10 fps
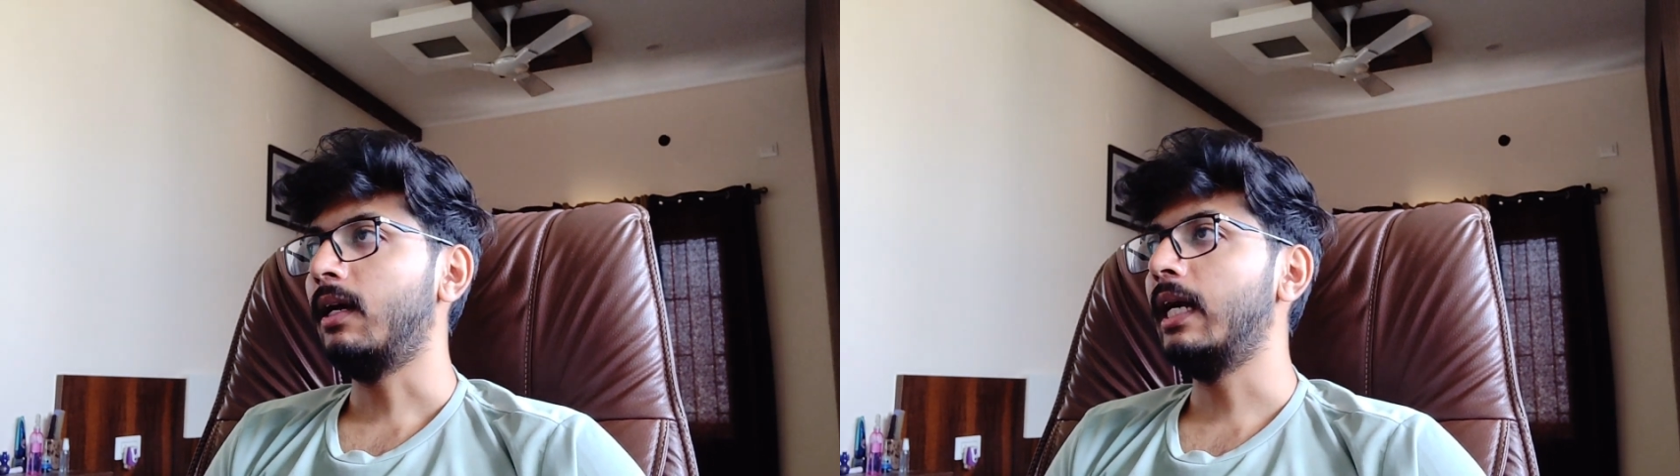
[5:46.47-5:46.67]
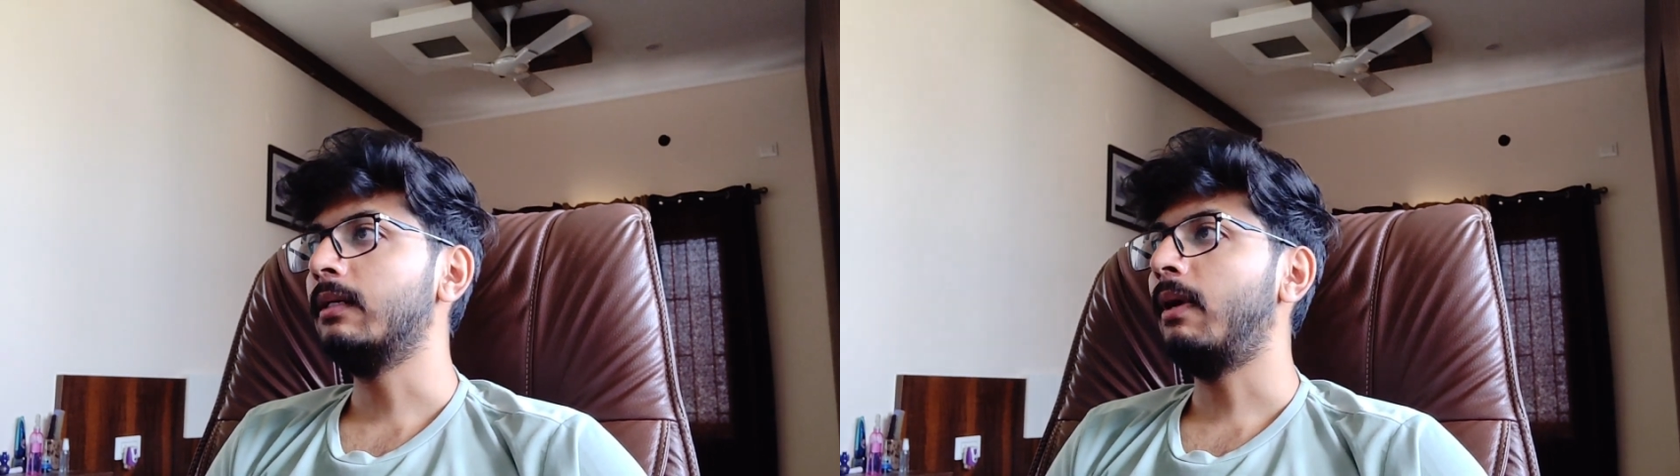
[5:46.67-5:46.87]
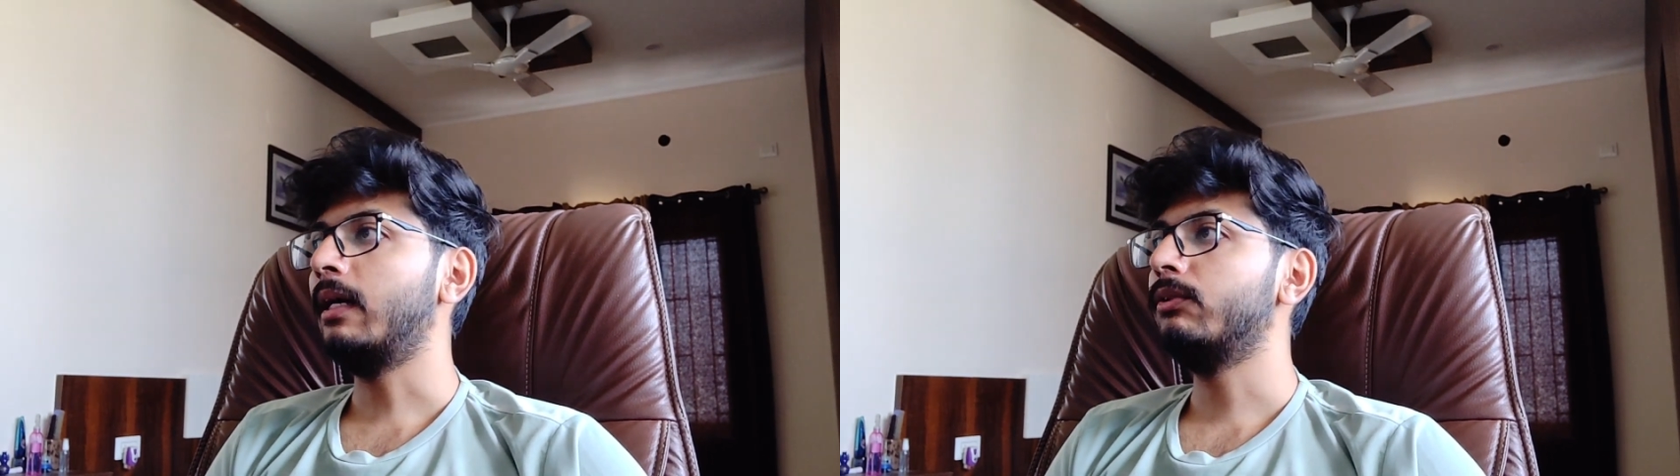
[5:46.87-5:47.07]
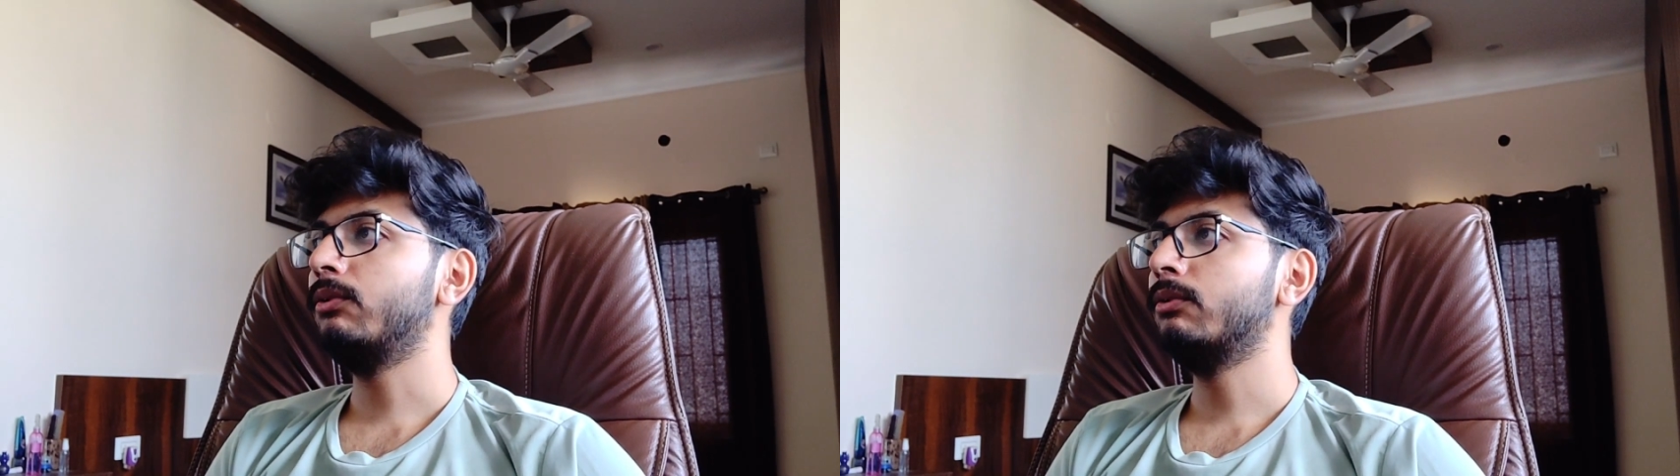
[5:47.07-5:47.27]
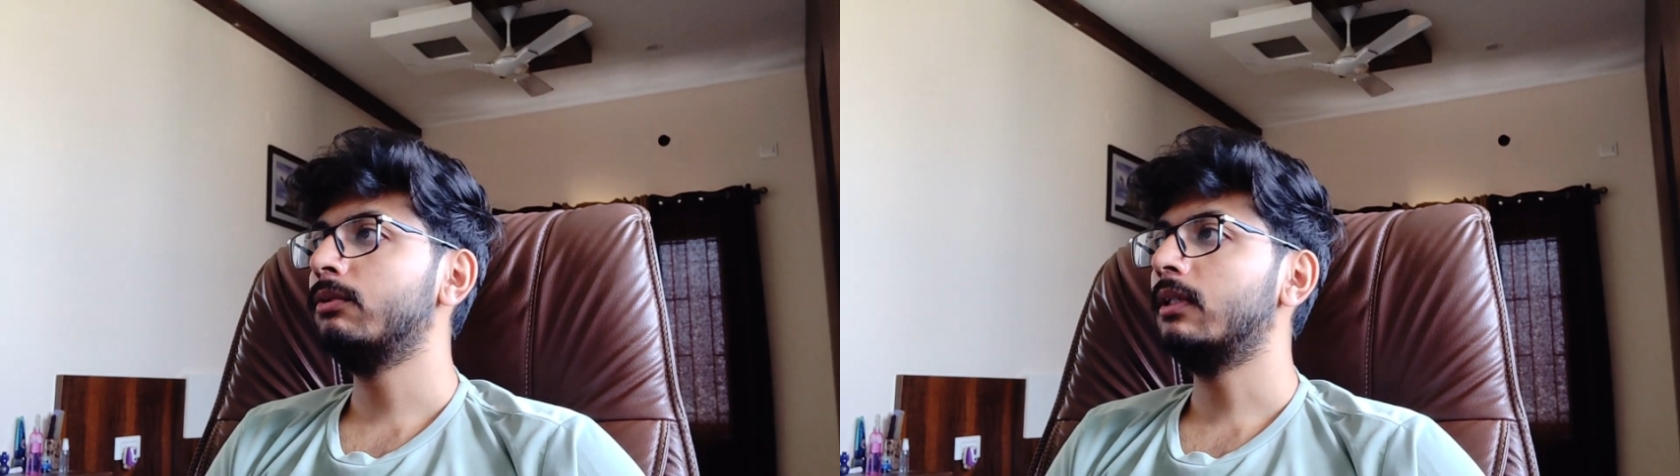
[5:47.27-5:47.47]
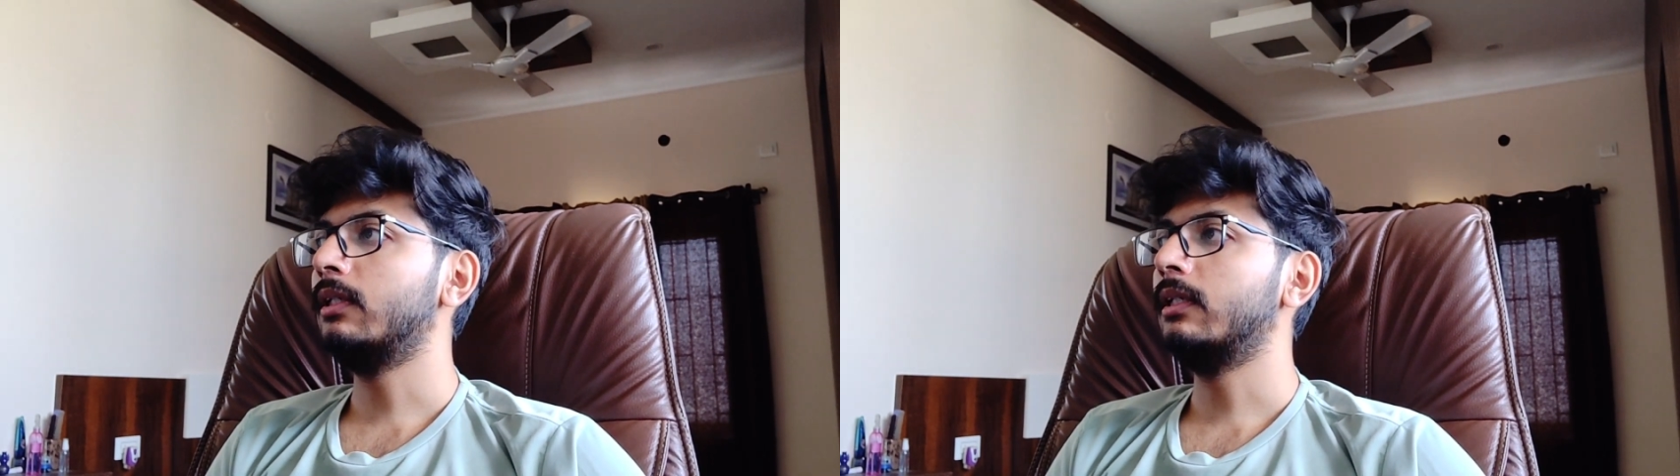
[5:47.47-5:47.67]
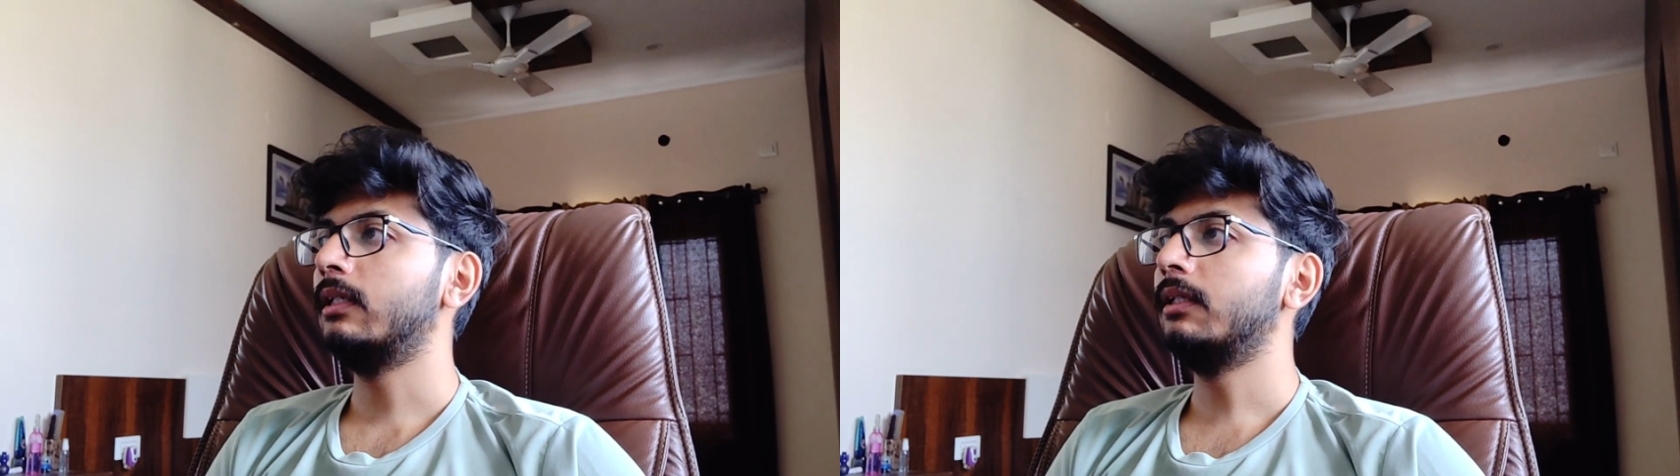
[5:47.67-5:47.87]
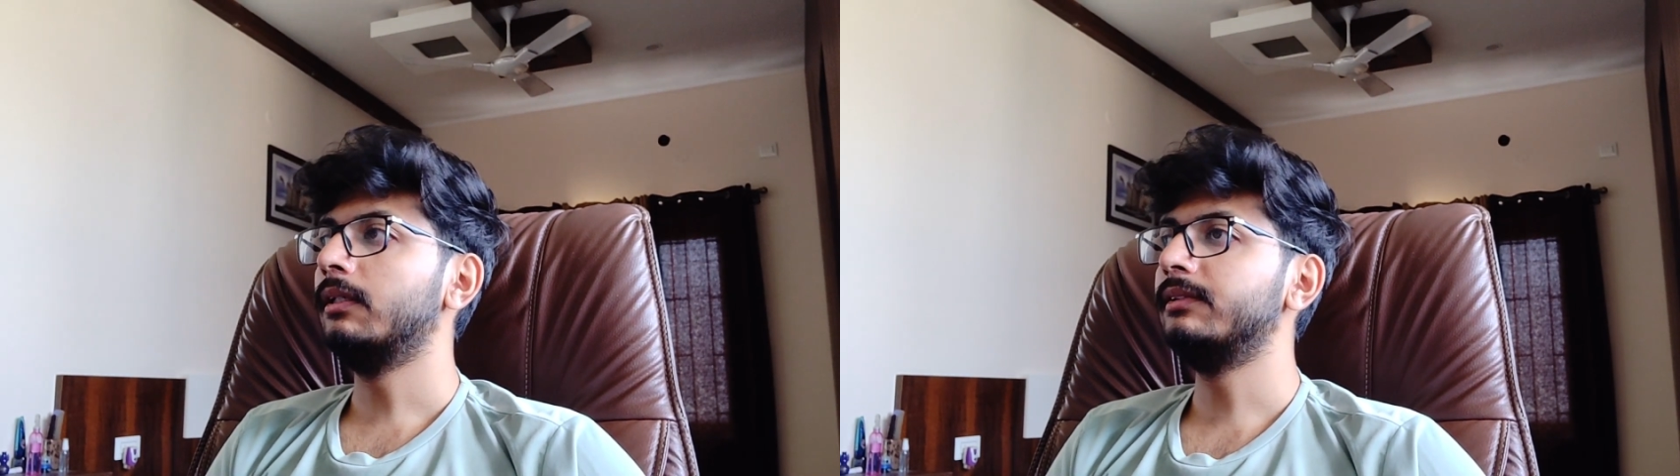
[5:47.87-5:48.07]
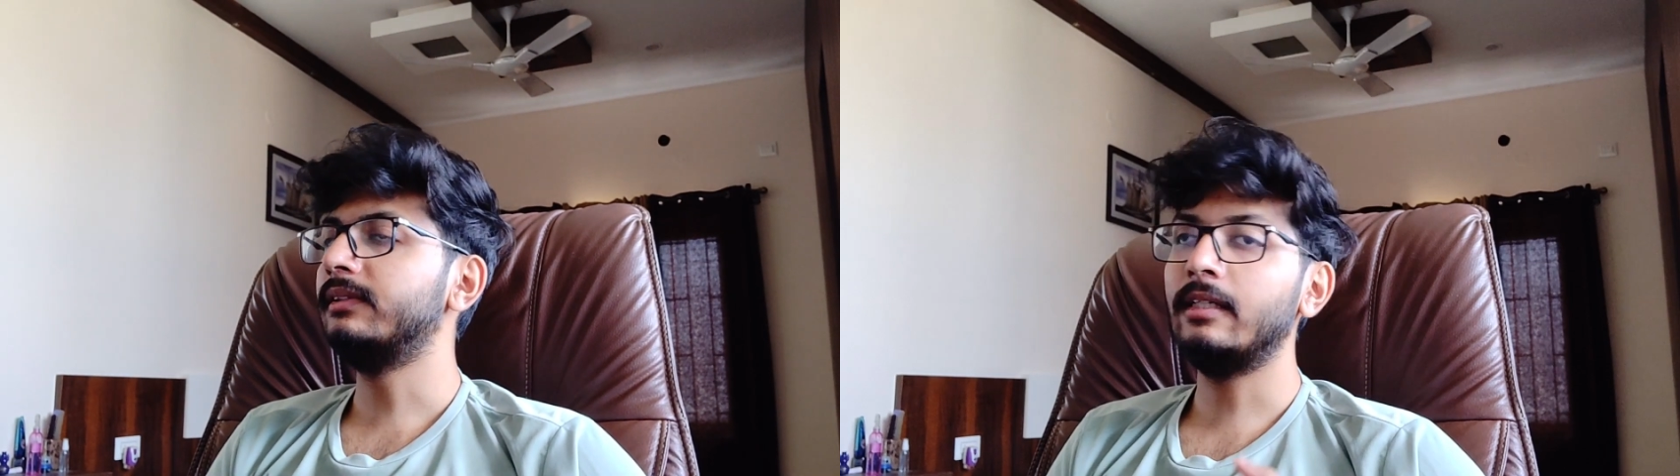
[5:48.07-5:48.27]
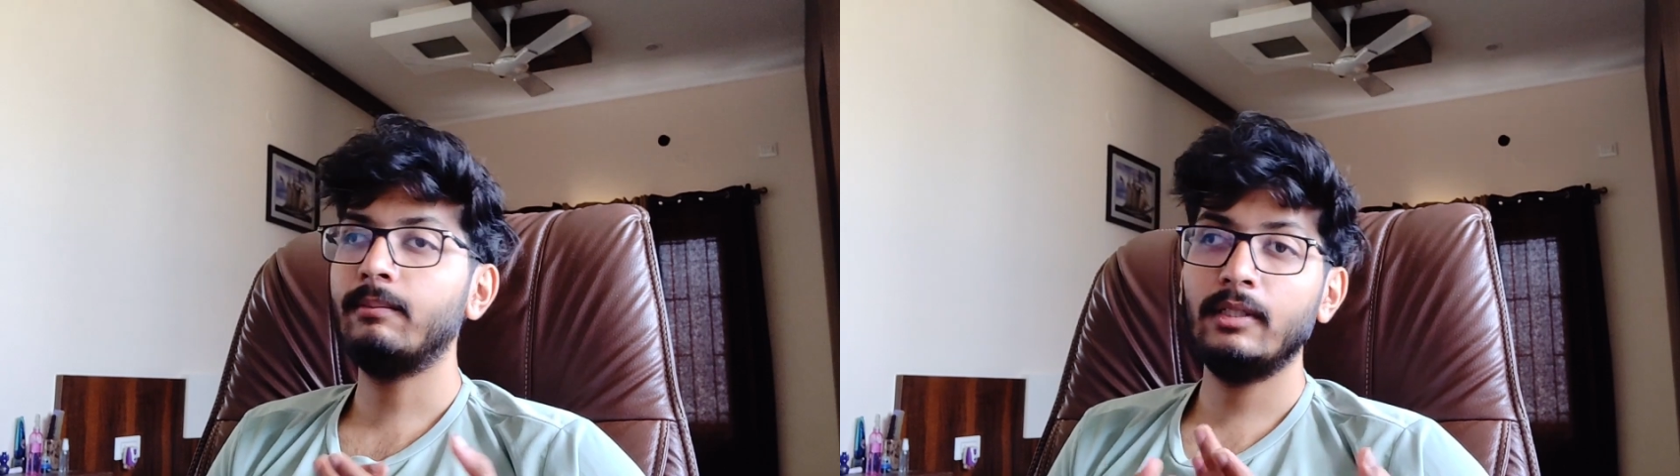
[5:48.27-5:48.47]
And Matthew
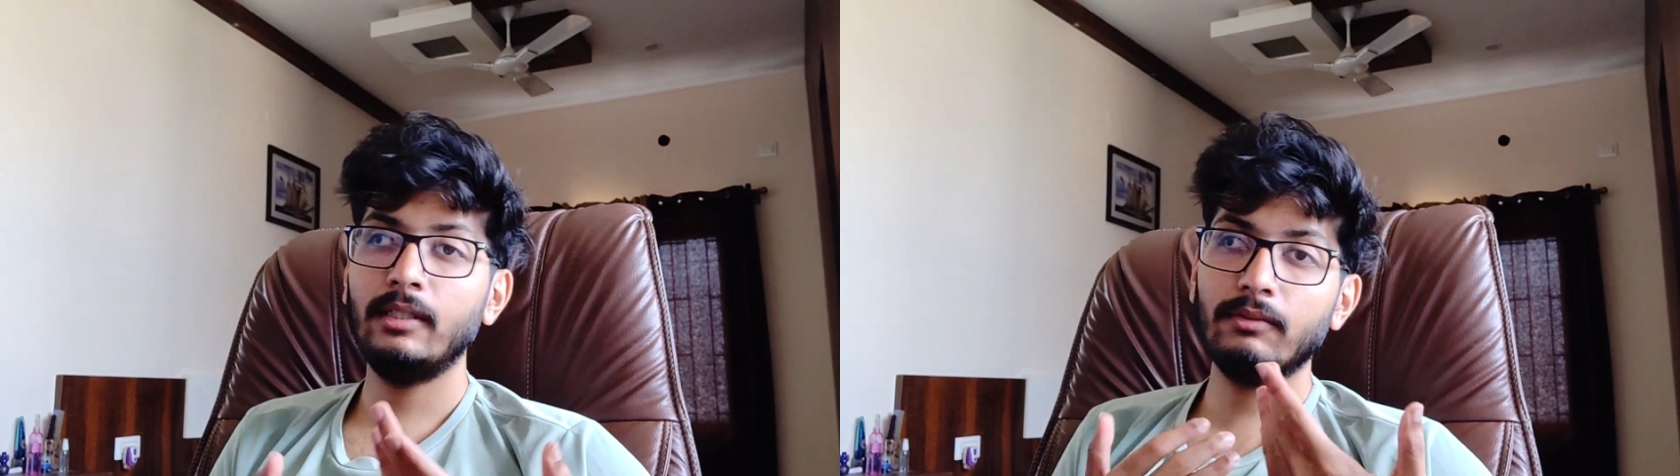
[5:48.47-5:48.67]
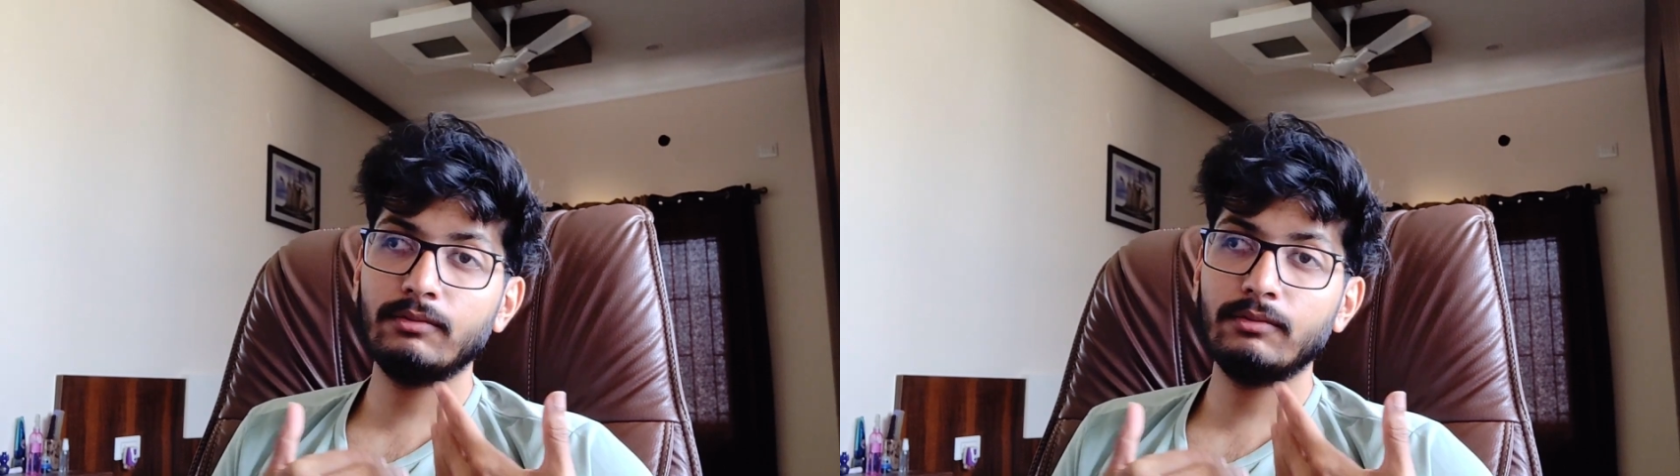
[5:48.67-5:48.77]
sent me